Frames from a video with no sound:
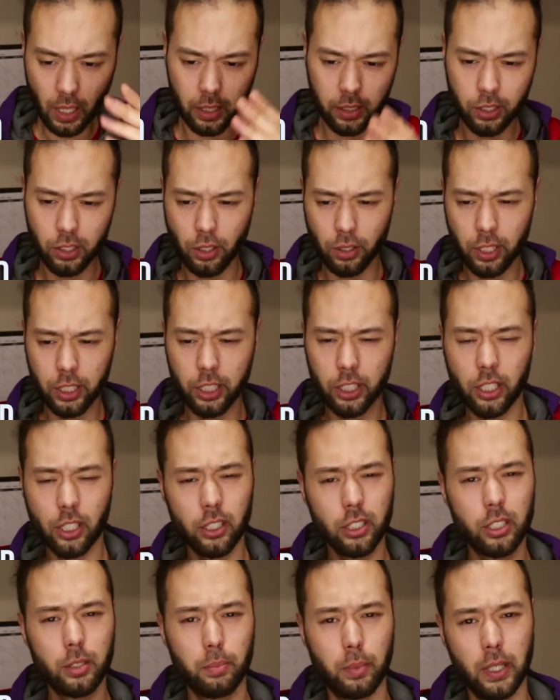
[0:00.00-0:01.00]
So the
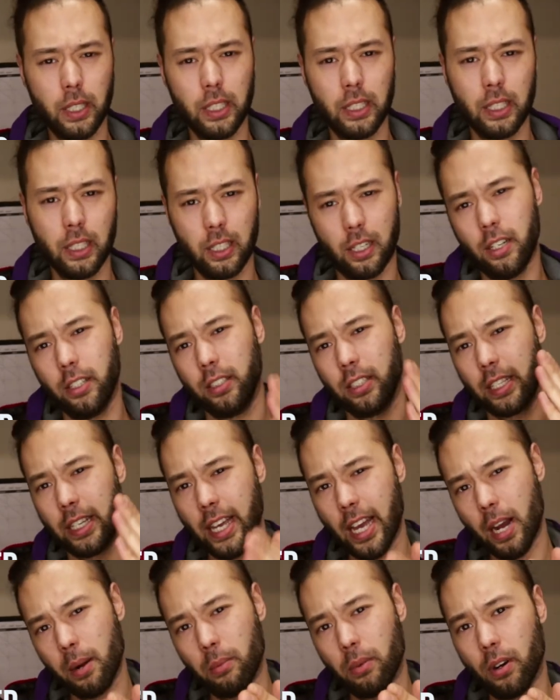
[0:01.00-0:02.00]
shutter speed on the
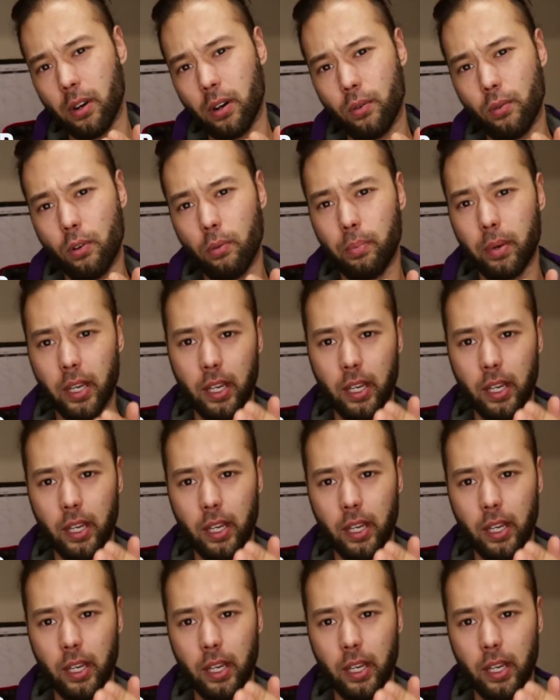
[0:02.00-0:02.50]
camera will